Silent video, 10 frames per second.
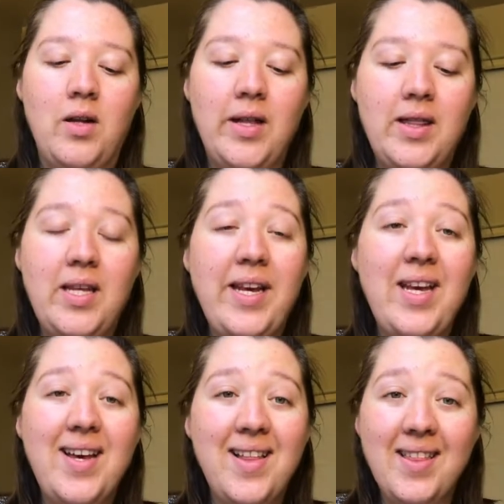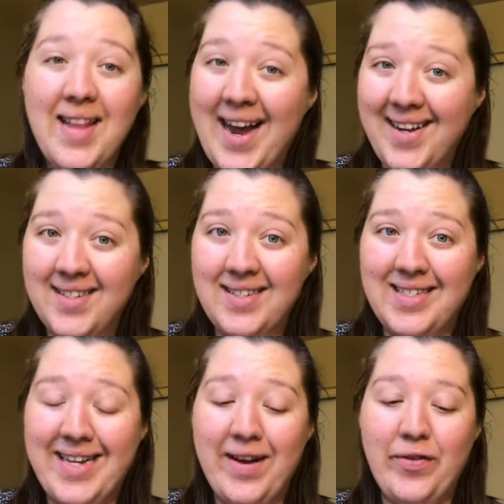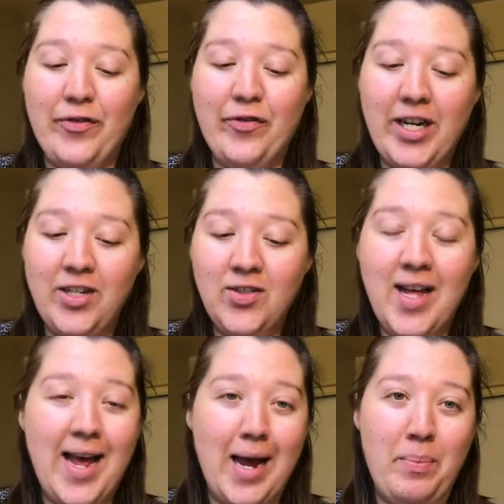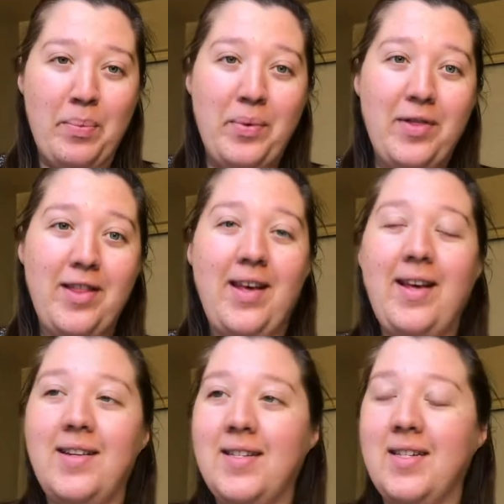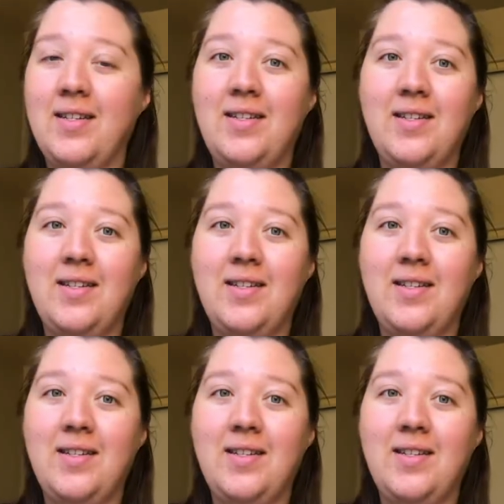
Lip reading: The last and final app that